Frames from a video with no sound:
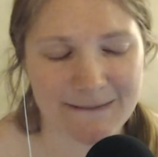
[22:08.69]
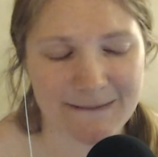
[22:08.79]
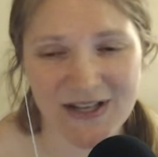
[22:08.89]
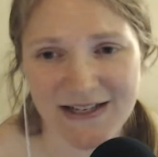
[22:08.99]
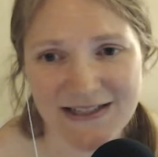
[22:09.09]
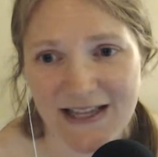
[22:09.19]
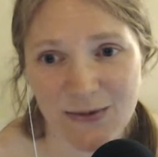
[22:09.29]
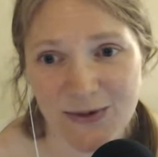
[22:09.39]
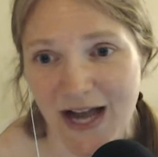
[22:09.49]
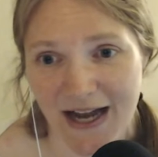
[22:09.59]
So it's not to
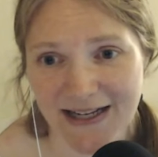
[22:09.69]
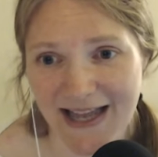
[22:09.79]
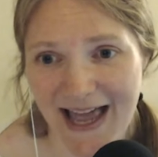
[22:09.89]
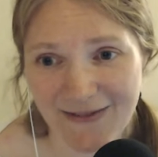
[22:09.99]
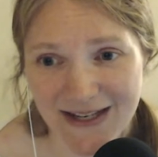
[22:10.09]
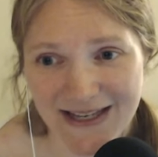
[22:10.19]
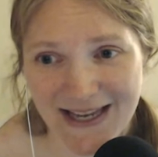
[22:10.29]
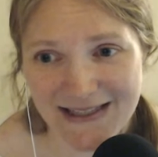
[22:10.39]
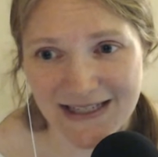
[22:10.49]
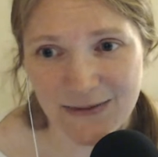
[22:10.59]
say that we're not going to have any
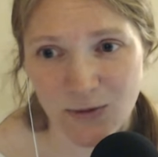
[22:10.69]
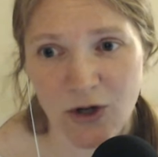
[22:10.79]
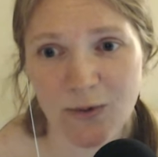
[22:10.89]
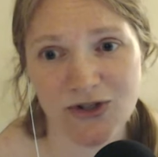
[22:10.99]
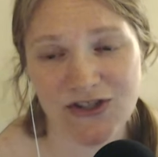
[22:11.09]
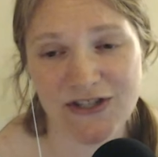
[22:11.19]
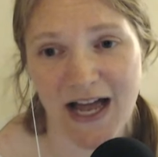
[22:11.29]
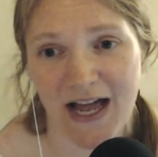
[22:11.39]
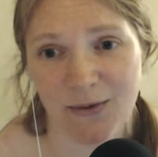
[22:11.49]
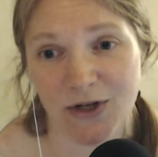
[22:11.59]
guests anymore. We're
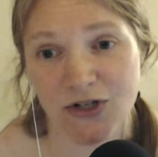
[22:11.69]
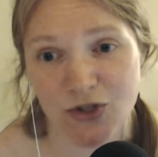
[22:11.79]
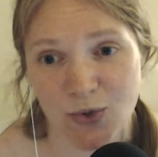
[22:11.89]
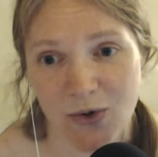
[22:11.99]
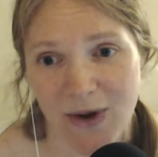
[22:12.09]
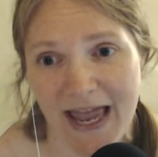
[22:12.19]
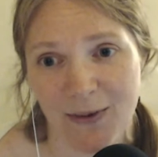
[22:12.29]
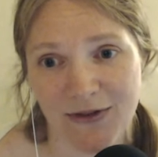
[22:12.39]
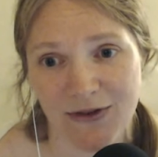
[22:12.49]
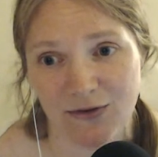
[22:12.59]
going to do
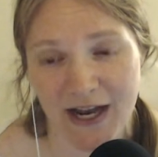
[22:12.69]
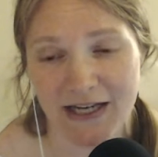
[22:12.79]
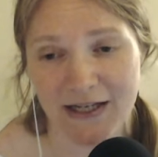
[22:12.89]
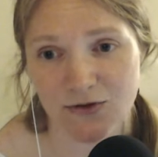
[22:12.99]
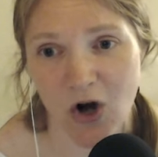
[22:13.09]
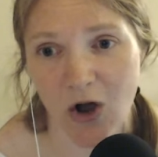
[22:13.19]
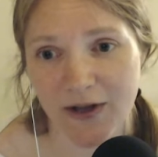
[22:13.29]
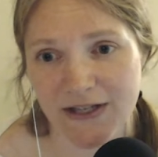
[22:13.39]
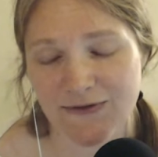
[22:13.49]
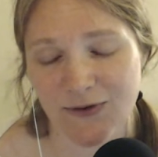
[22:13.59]
away with the random
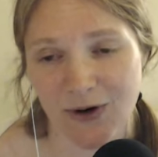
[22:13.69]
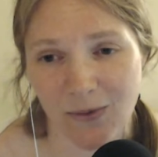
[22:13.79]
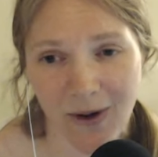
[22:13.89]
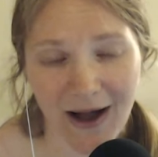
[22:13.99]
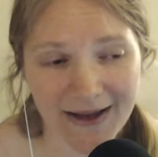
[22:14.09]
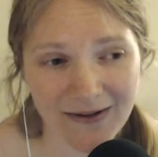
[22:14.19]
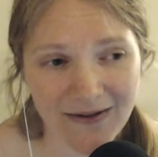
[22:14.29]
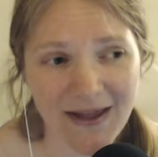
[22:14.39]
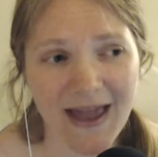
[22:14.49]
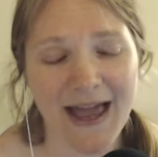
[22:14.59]
drawings for a
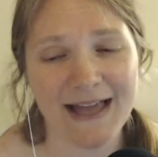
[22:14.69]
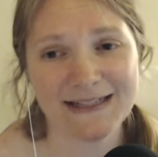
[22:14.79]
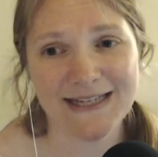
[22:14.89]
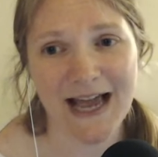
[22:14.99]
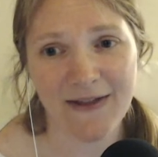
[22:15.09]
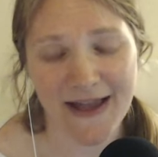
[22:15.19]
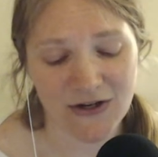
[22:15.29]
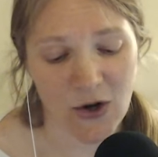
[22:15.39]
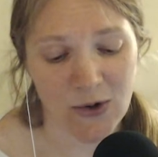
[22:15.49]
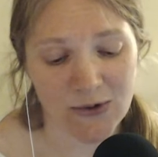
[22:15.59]
while and see how
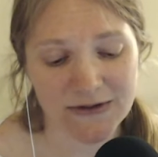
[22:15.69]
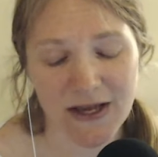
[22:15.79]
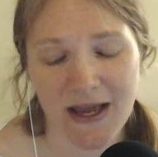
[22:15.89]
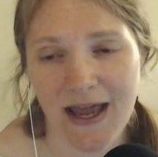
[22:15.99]
that goes.